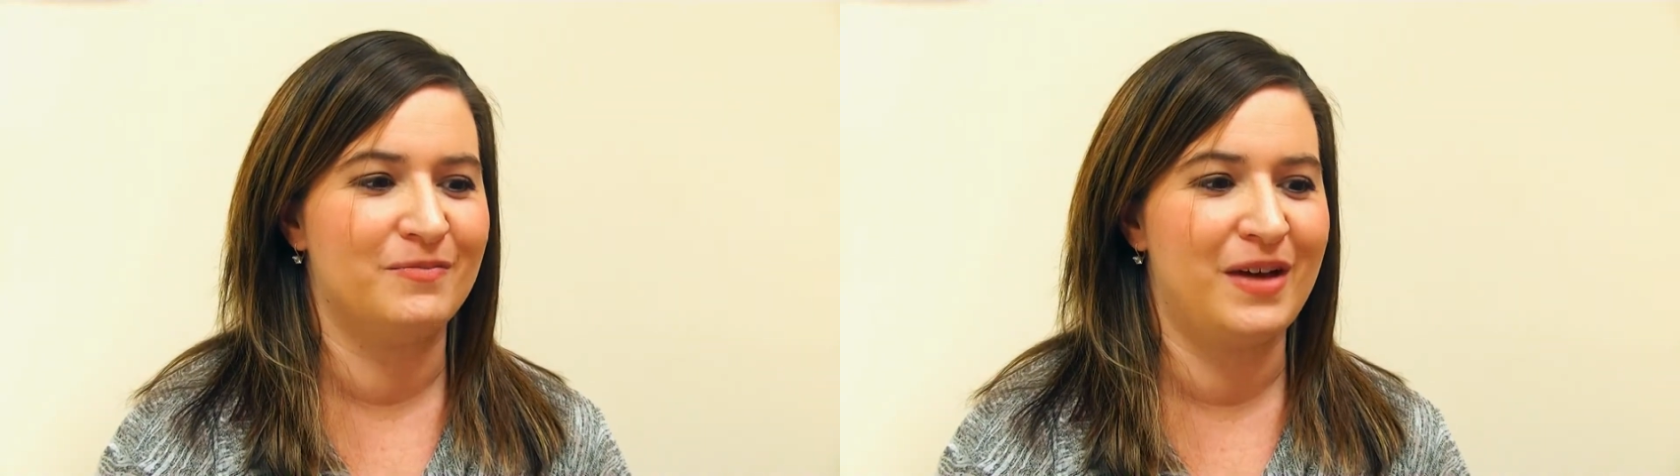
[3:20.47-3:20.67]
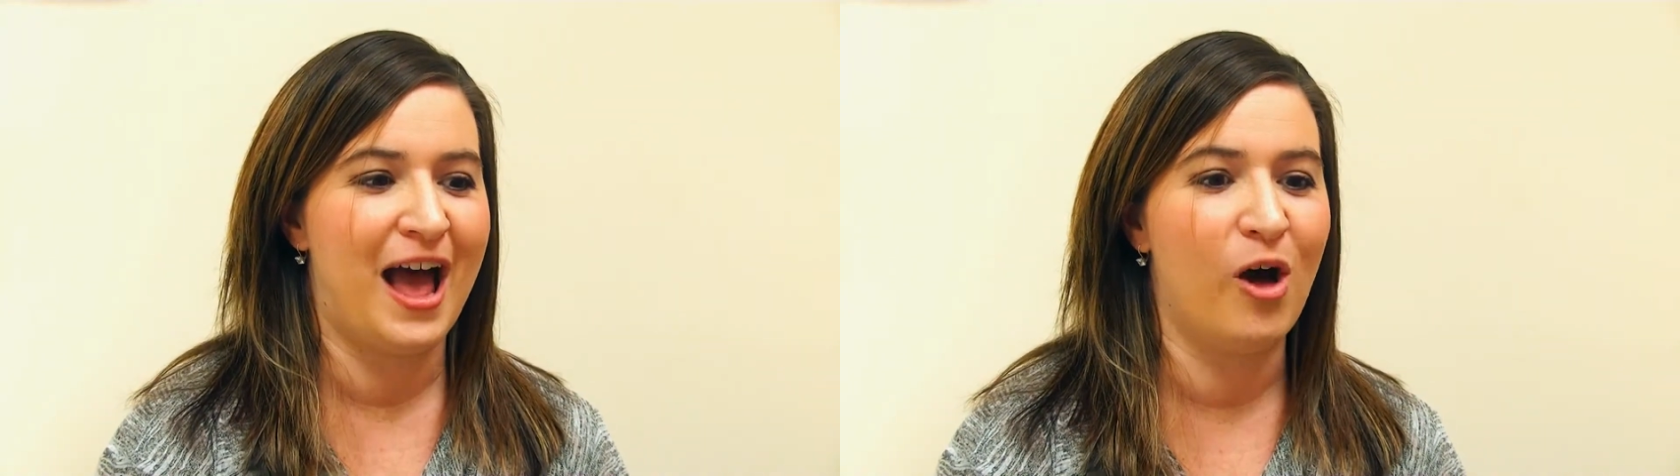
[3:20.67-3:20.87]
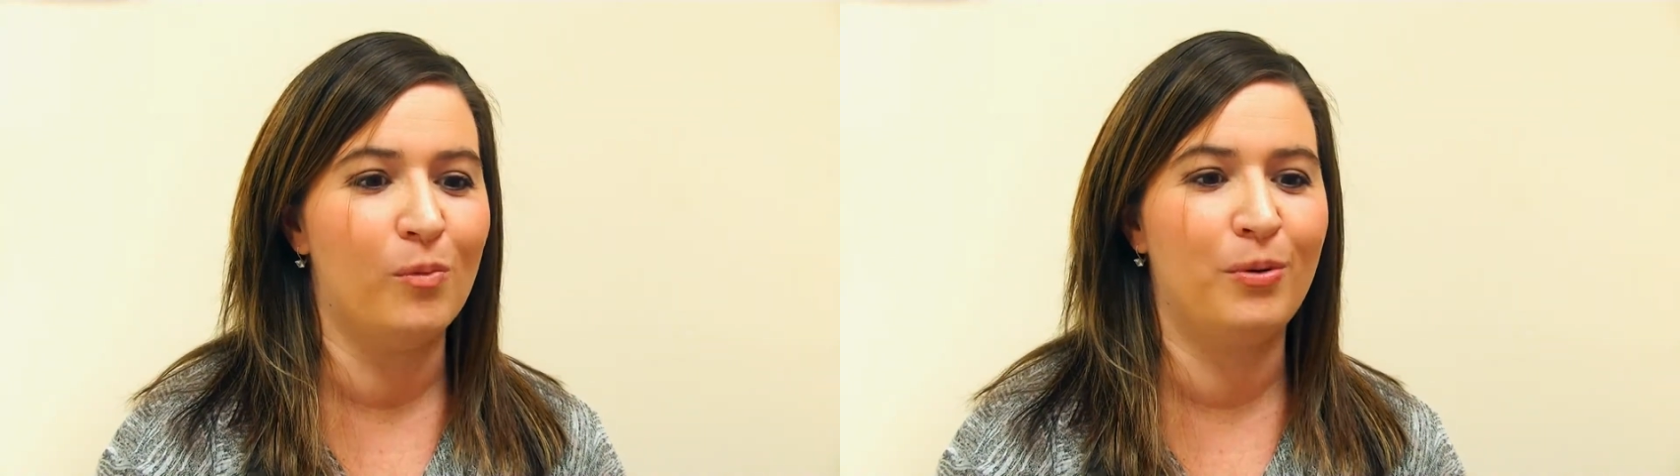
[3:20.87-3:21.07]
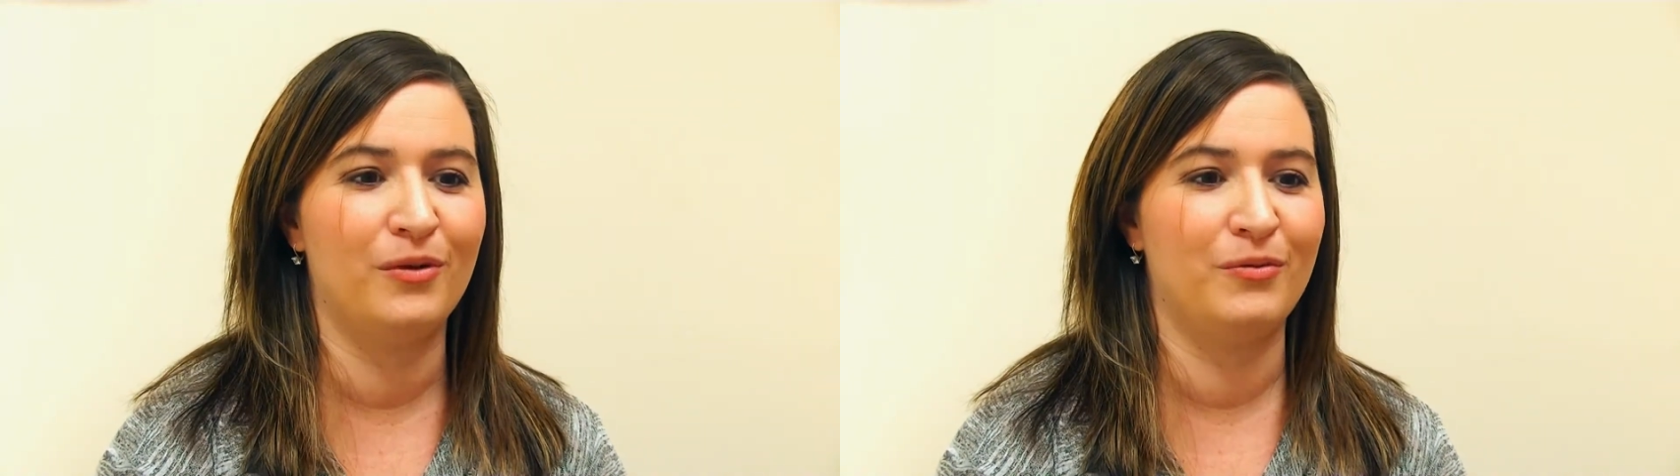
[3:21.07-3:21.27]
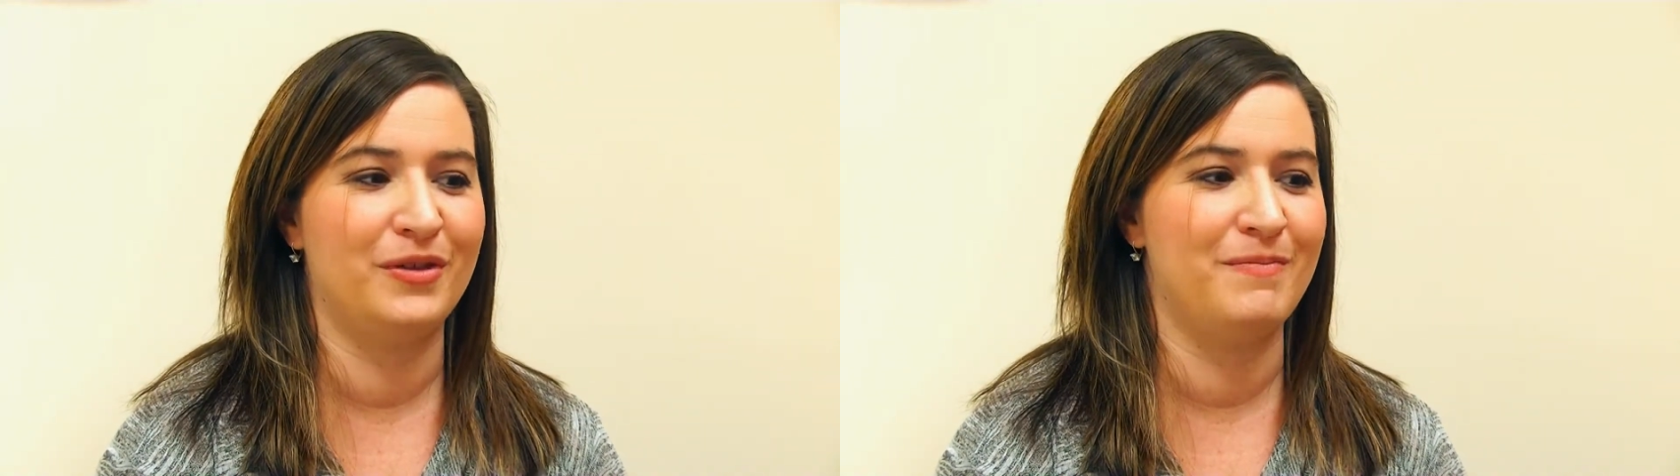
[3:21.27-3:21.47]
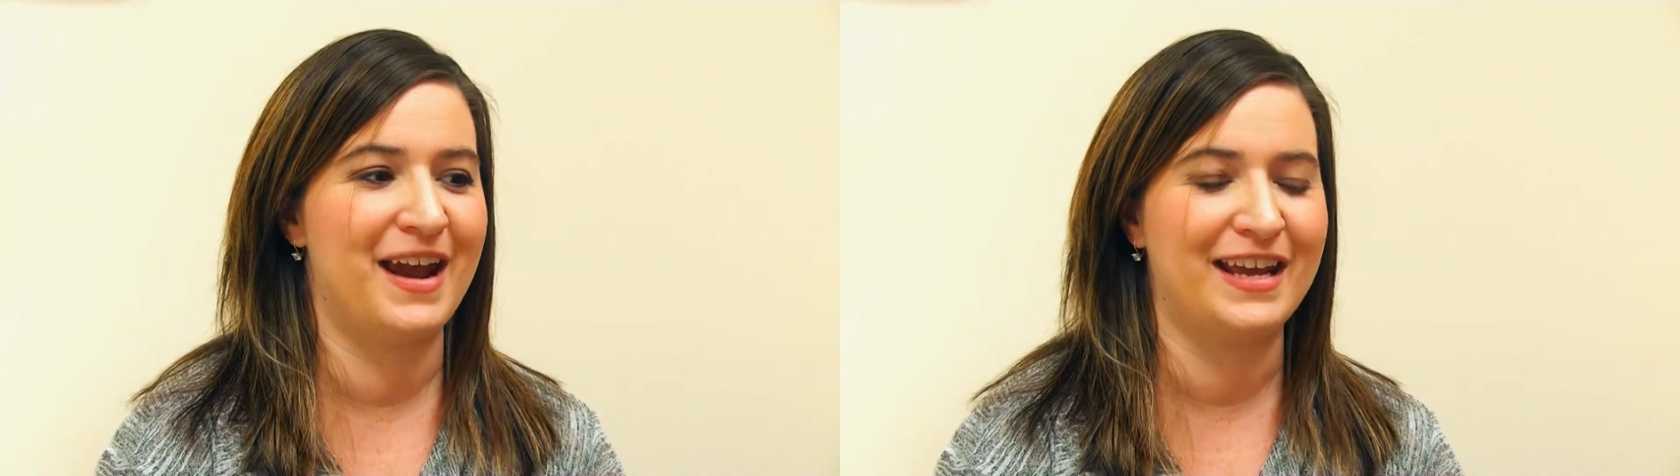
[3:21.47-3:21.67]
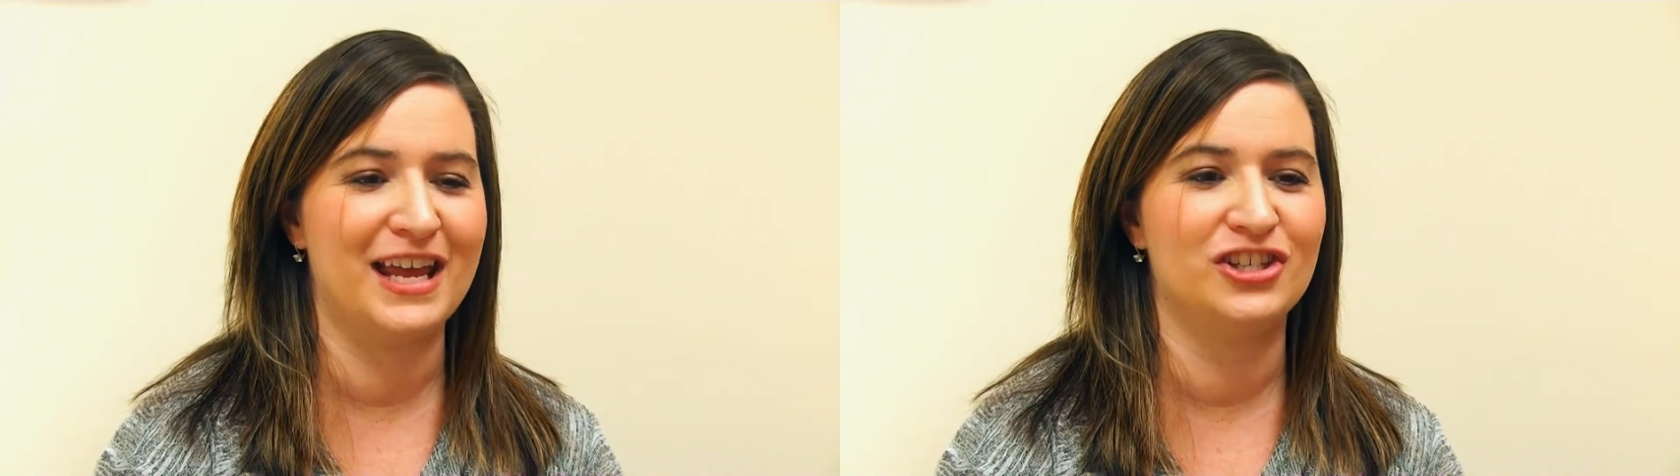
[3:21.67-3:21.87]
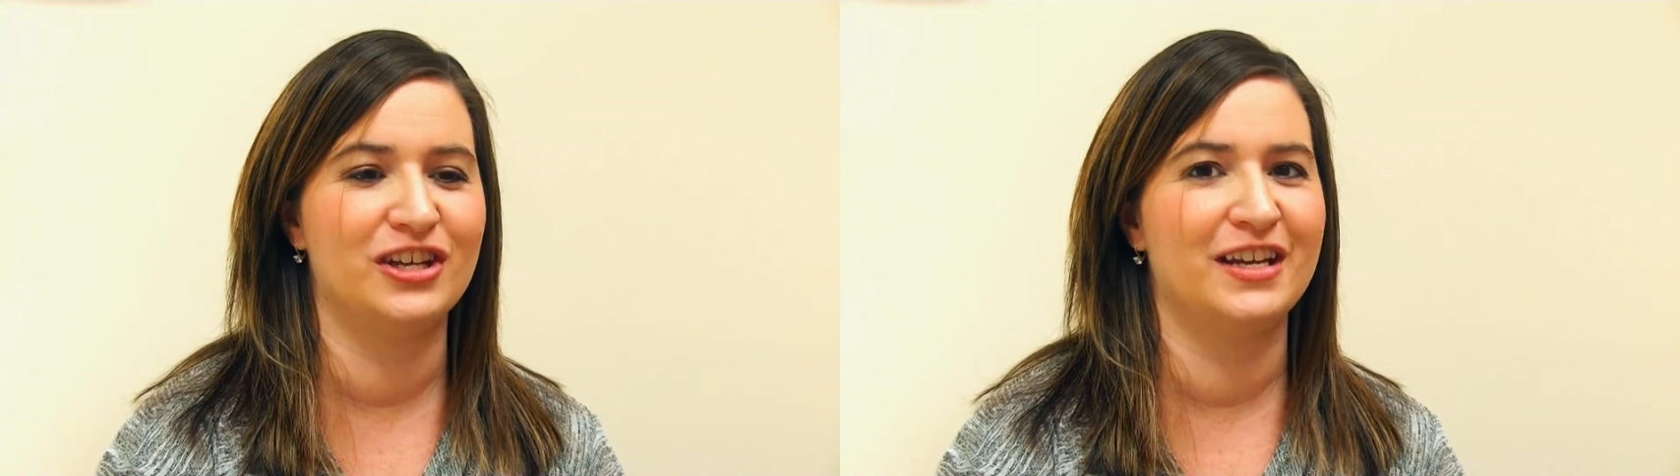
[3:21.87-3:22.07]
help with
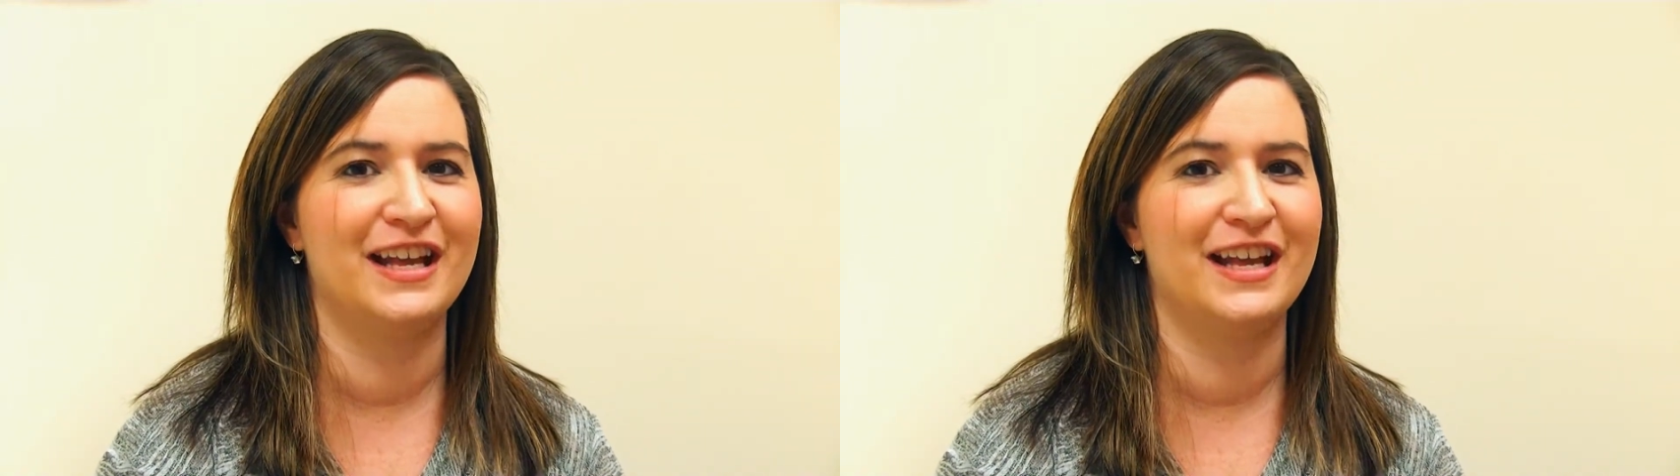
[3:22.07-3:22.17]
medication.